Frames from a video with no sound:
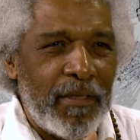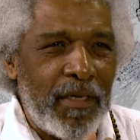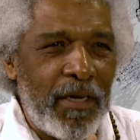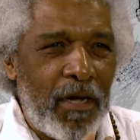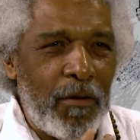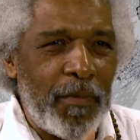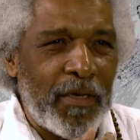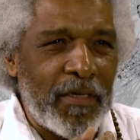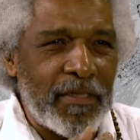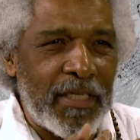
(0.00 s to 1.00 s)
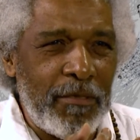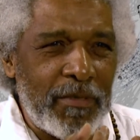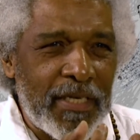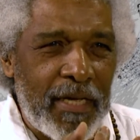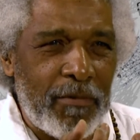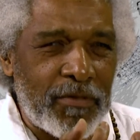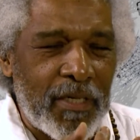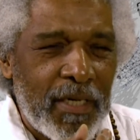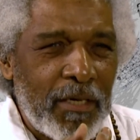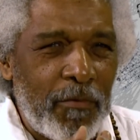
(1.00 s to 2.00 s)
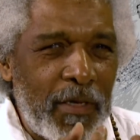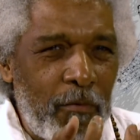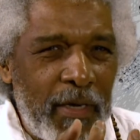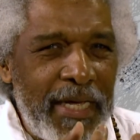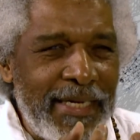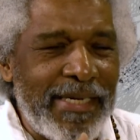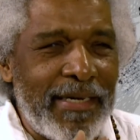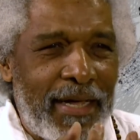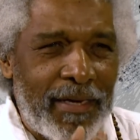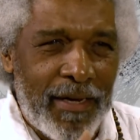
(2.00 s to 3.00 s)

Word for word: you know, because he was able to, when, when he did A